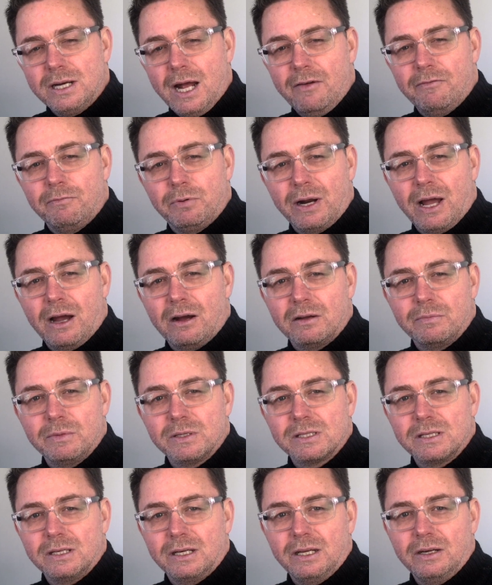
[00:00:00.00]
I haven't put
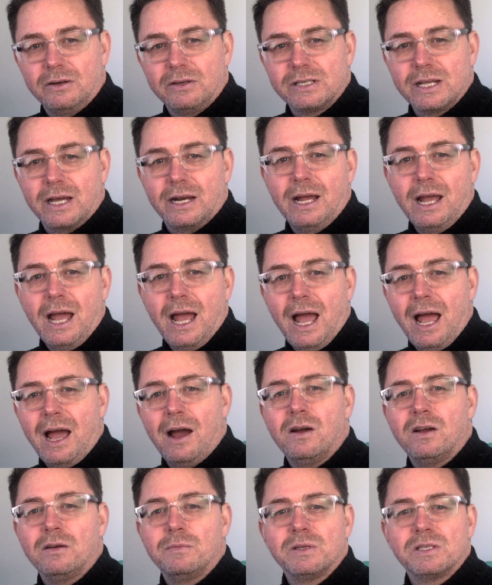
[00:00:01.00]
Alchemist in here is that
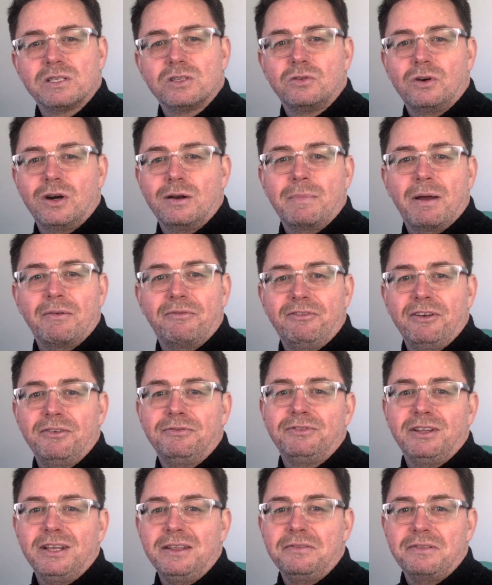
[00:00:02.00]
Alchemist is around about
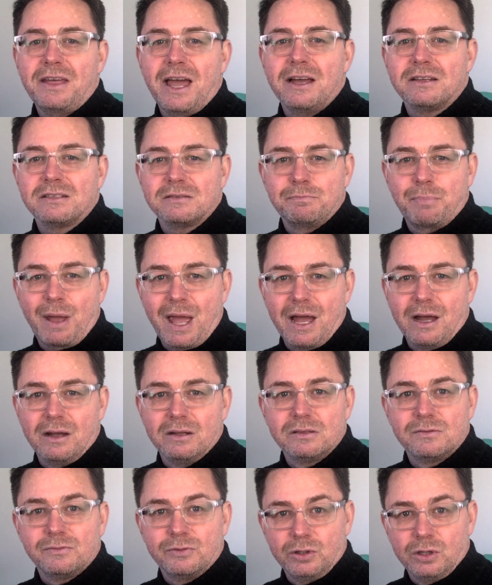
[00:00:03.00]

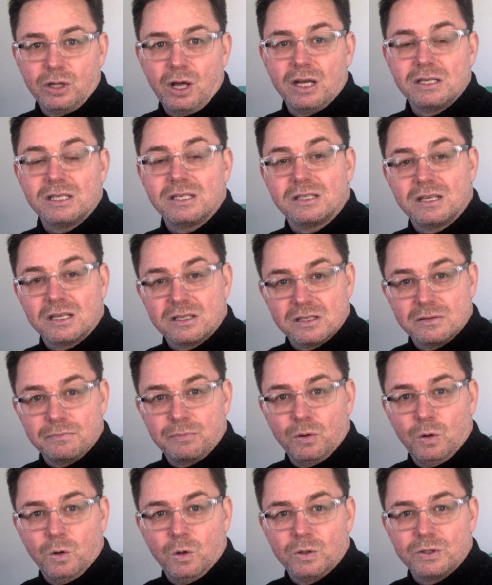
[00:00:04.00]
£15,000 for a license and
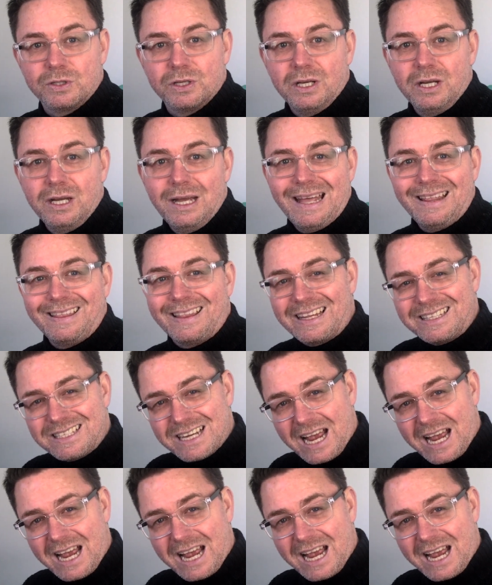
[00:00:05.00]
support. And that's